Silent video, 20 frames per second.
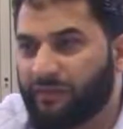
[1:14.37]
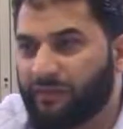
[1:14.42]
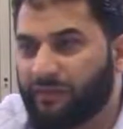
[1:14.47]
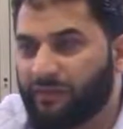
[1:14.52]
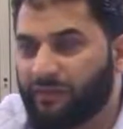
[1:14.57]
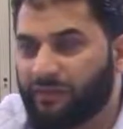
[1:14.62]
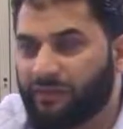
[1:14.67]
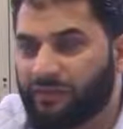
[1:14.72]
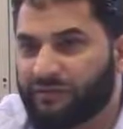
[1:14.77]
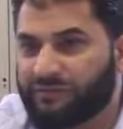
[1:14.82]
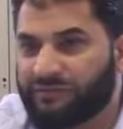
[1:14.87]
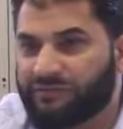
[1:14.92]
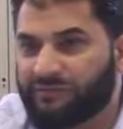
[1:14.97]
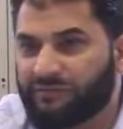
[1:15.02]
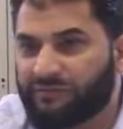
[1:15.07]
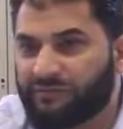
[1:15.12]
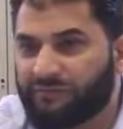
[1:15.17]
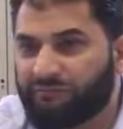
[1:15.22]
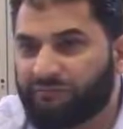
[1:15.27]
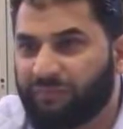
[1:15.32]

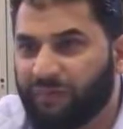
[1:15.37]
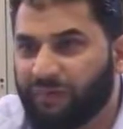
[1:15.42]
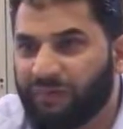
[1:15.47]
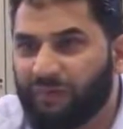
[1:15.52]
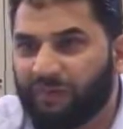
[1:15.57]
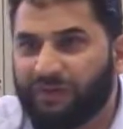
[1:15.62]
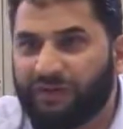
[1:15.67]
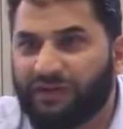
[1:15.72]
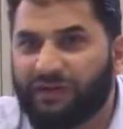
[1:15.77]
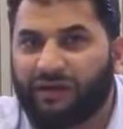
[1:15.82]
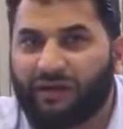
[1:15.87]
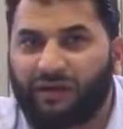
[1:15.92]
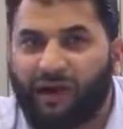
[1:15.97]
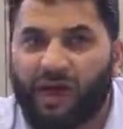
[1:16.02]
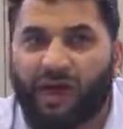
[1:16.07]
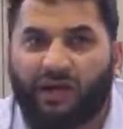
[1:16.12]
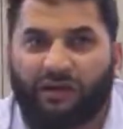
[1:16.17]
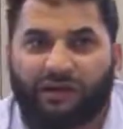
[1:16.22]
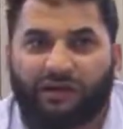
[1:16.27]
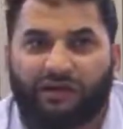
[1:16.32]
was born in
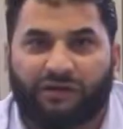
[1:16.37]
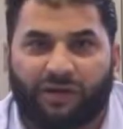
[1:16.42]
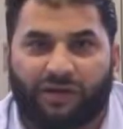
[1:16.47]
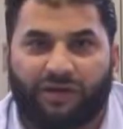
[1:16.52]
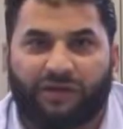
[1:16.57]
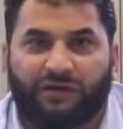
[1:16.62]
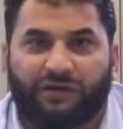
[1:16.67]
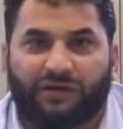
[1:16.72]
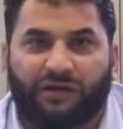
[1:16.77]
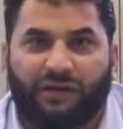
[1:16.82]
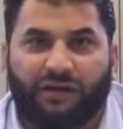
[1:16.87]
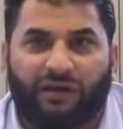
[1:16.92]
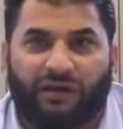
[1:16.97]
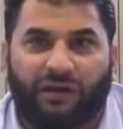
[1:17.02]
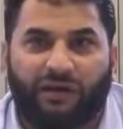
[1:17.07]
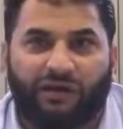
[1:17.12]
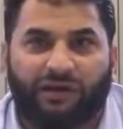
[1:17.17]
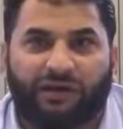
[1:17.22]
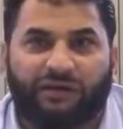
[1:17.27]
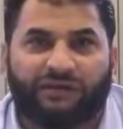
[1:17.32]
Iraq, current day
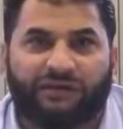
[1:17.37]
Iraq,